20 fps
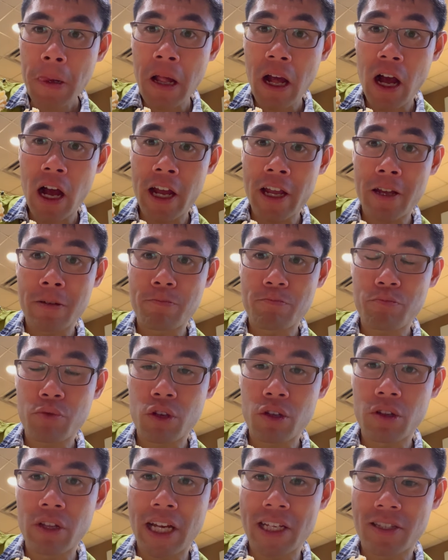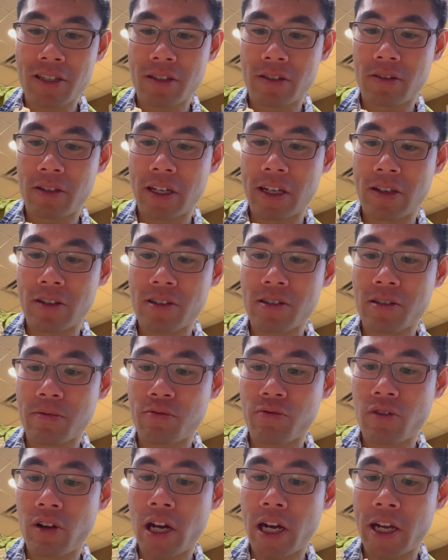I am pleasantly
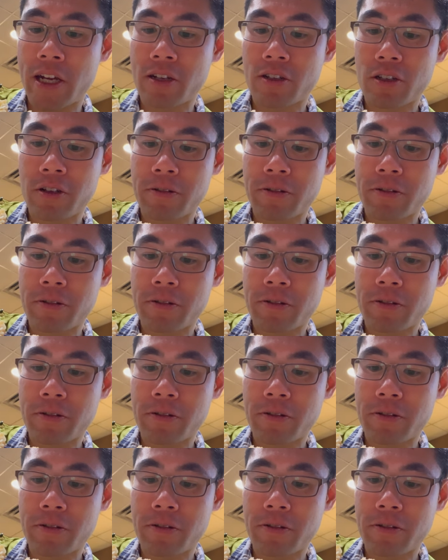surprised.